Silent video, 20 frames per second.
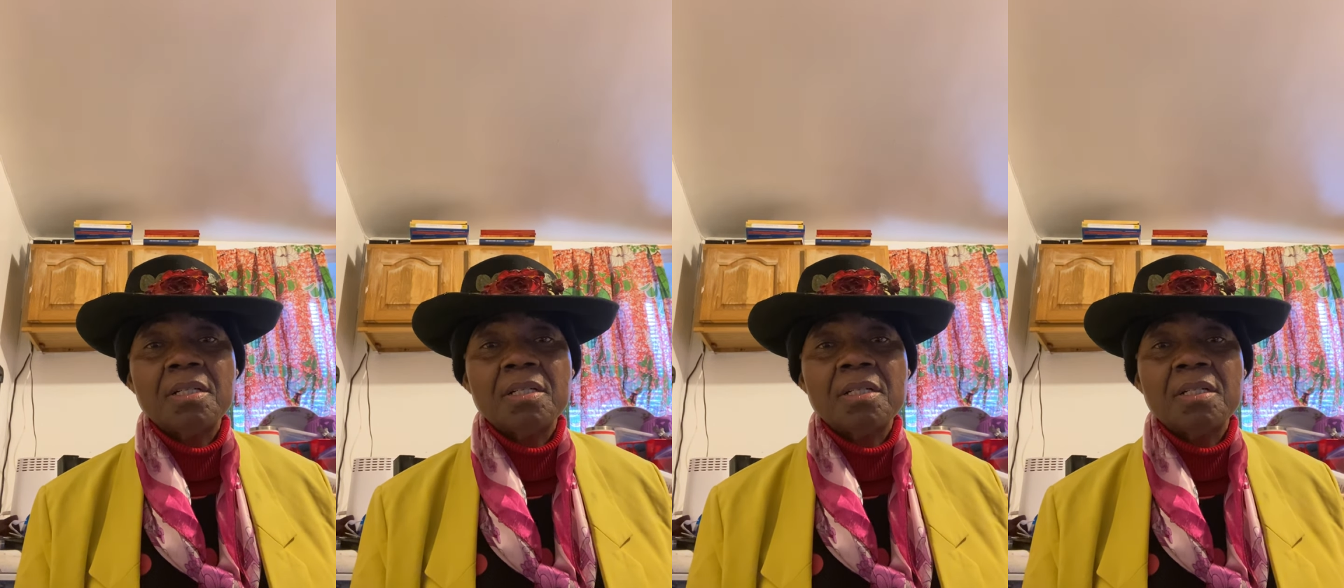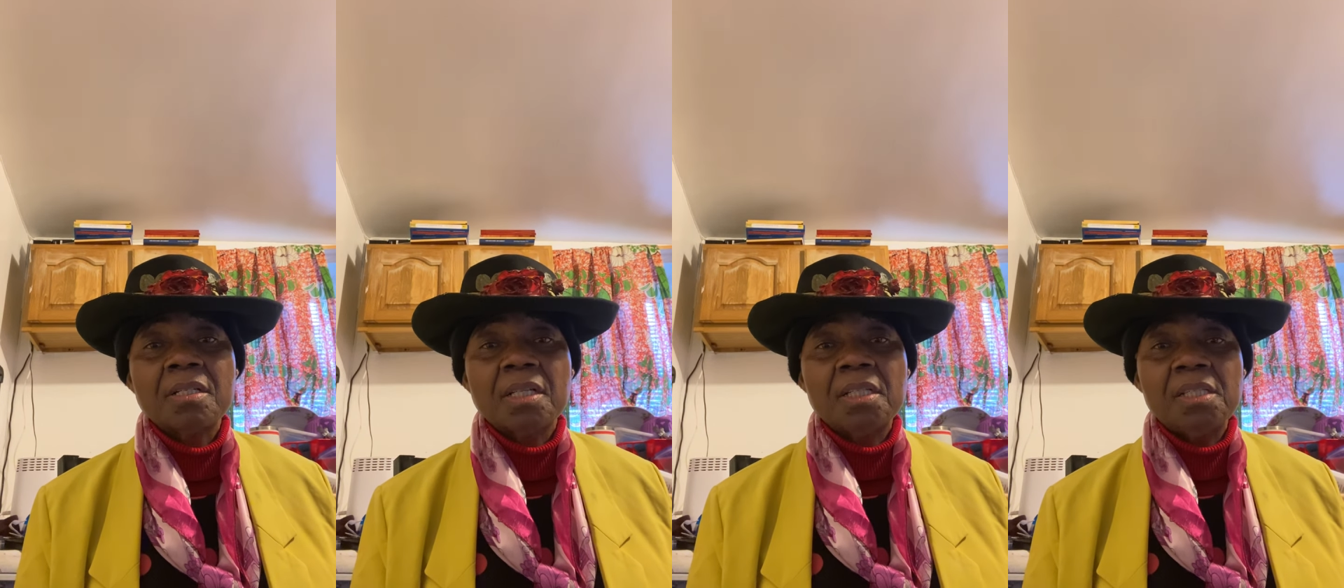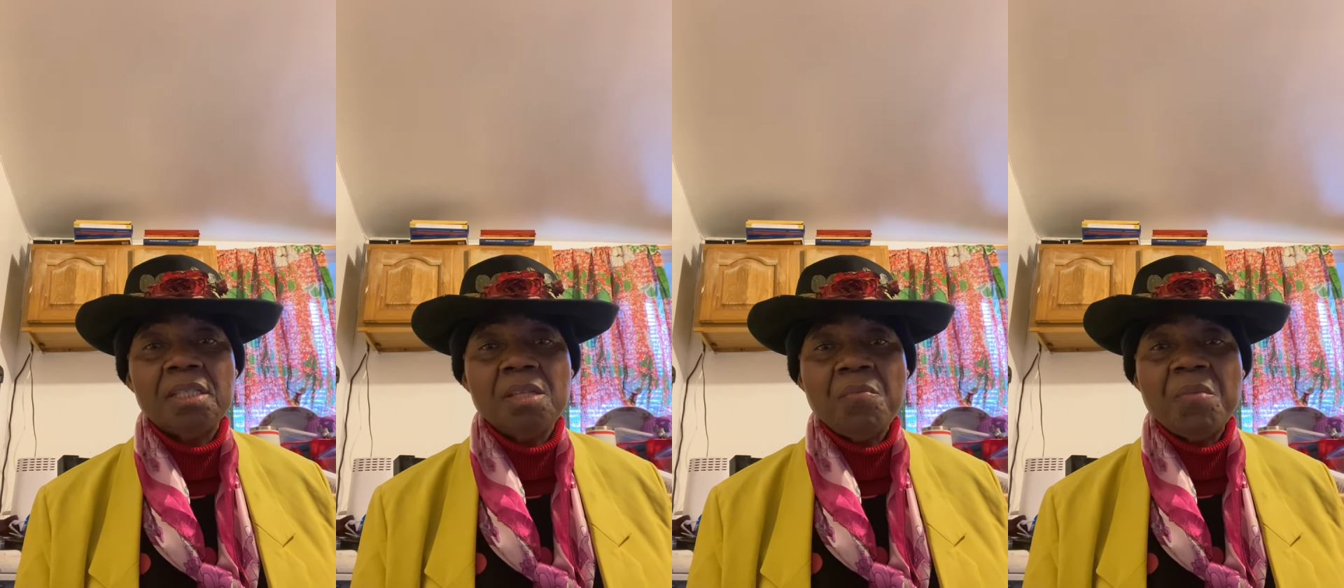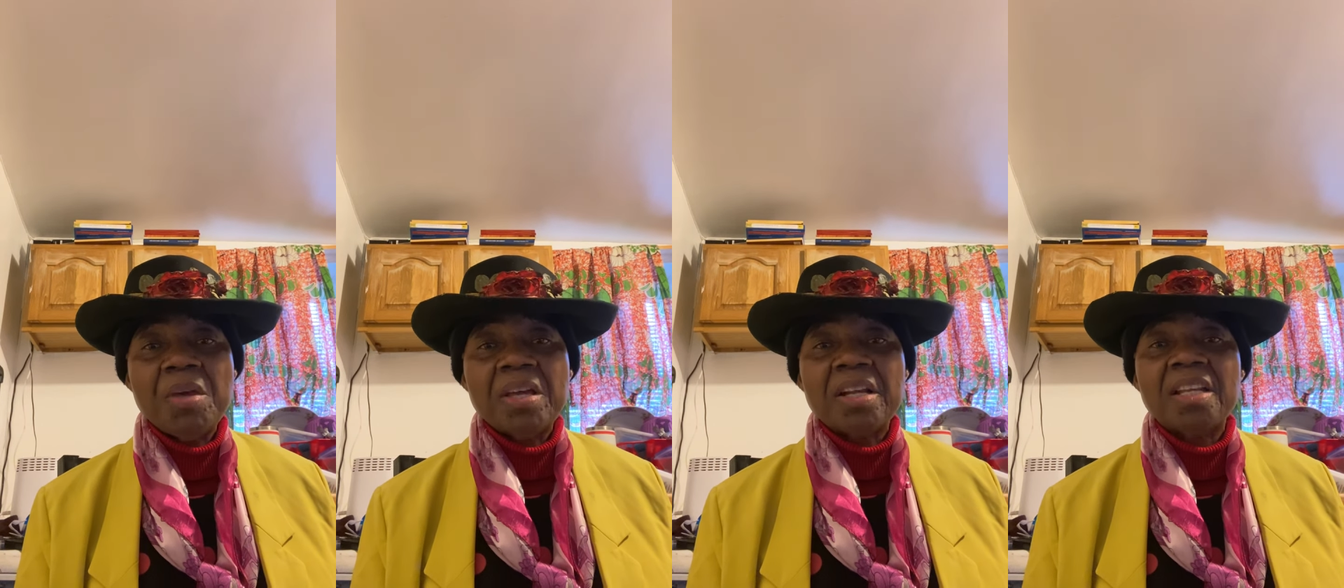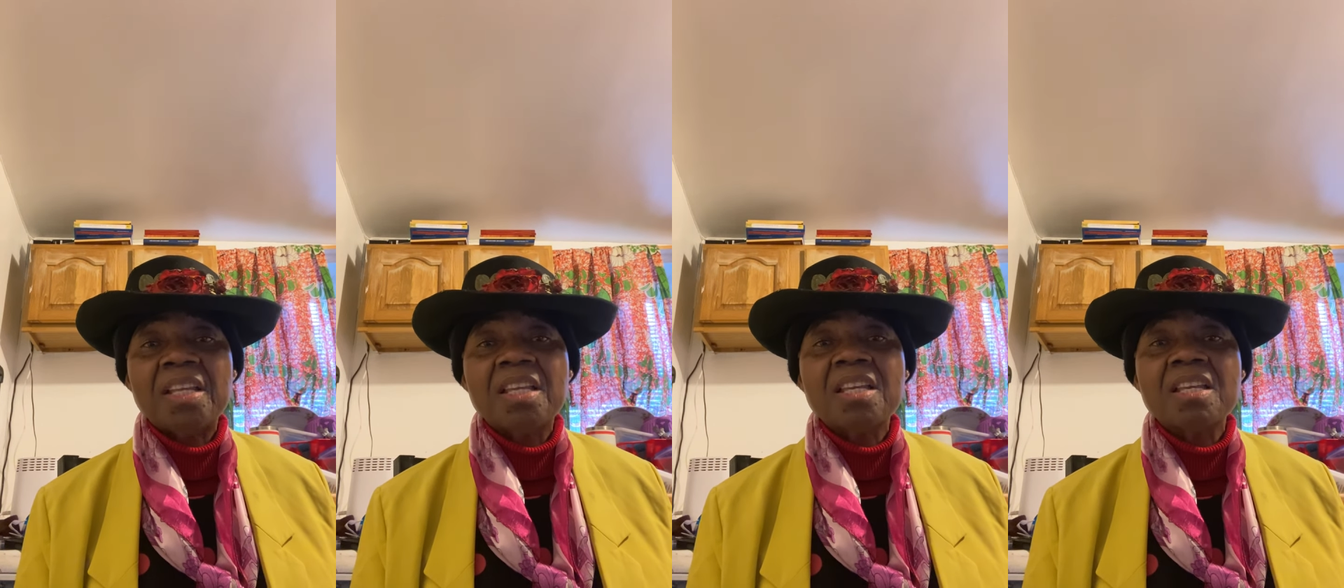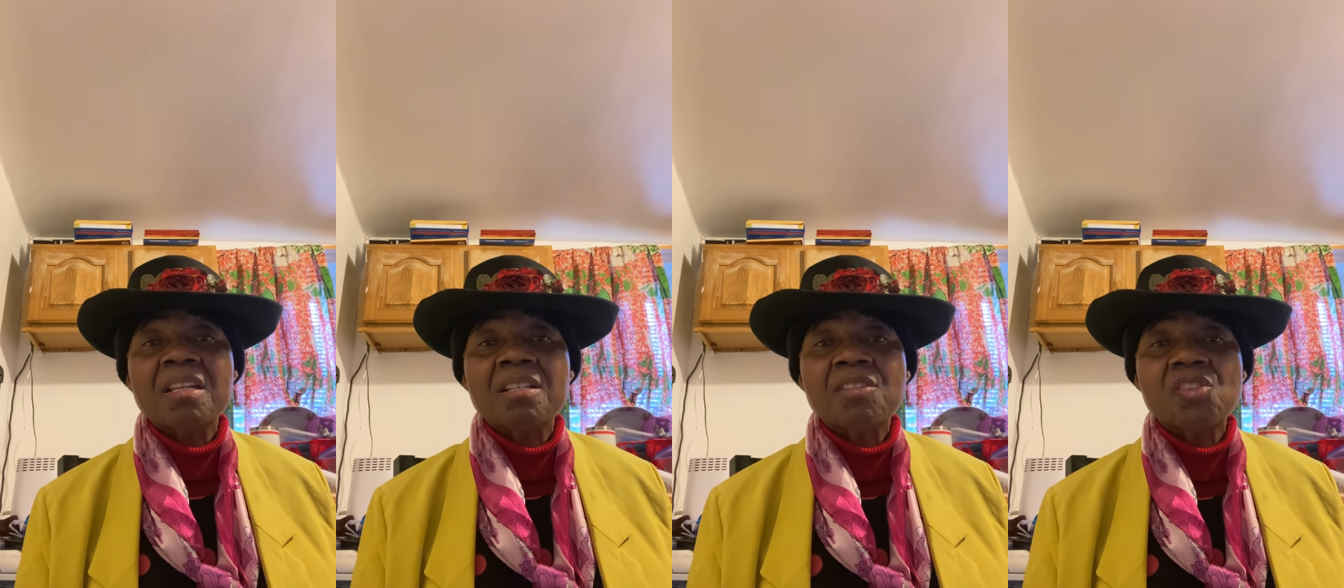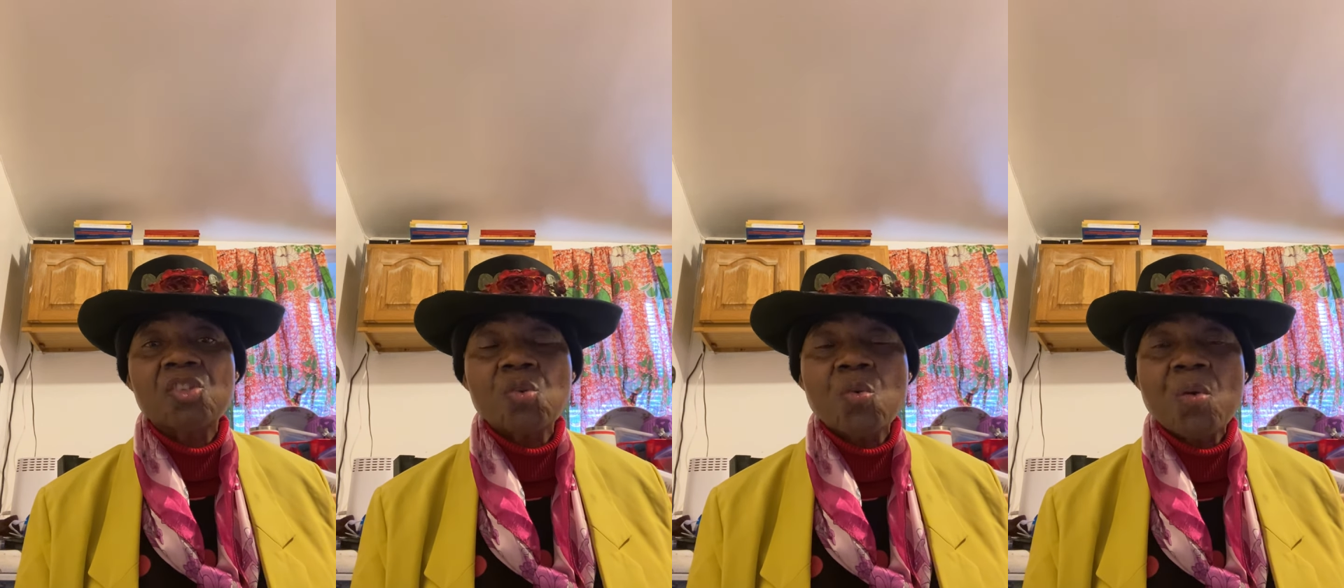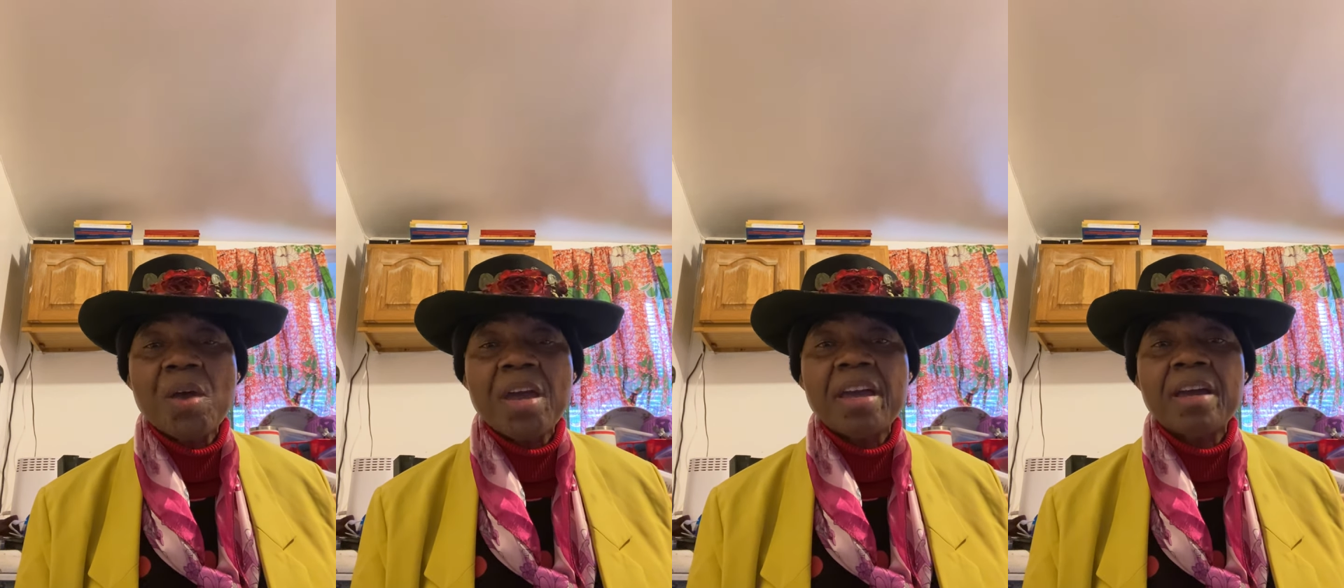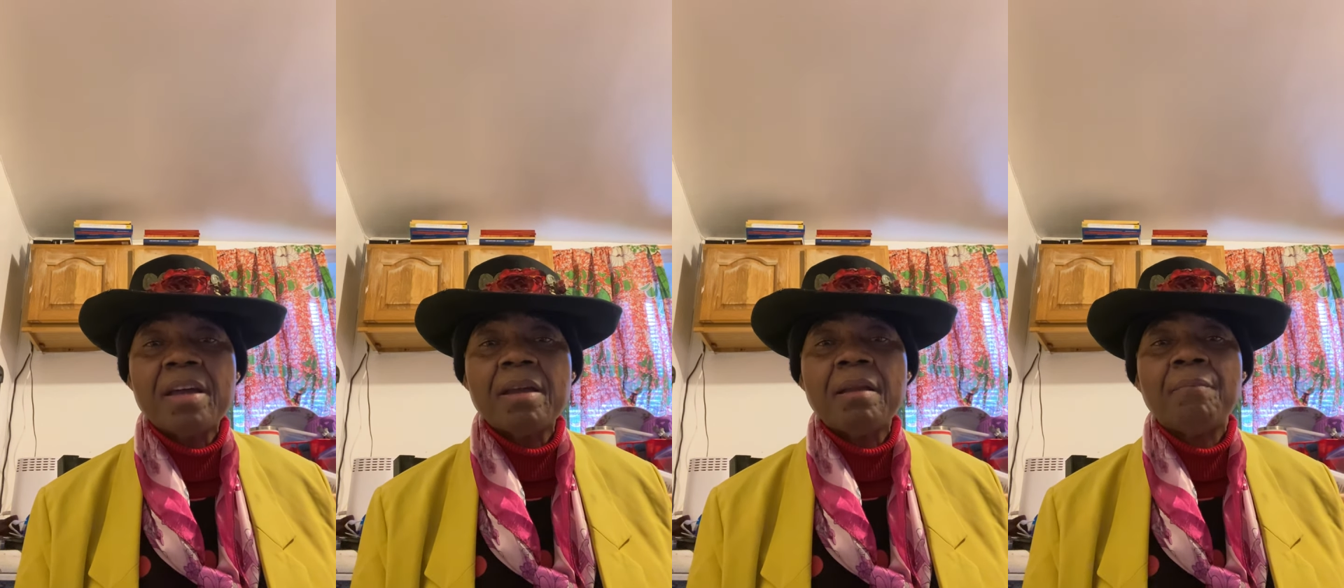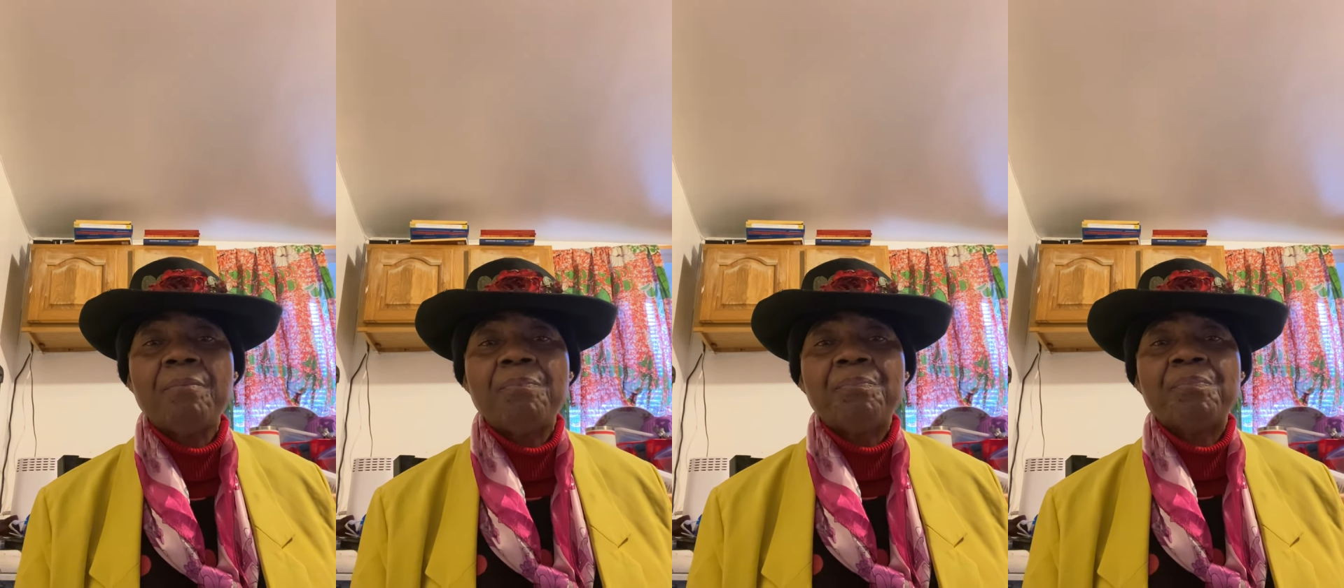Redeemer Lincoln
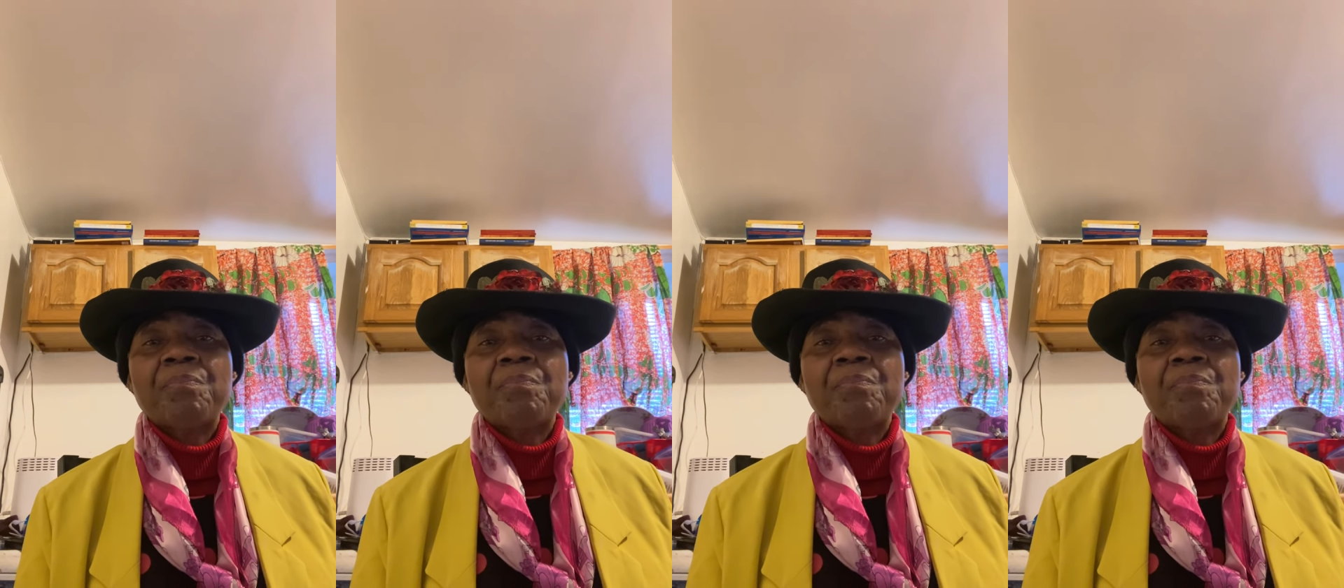Square,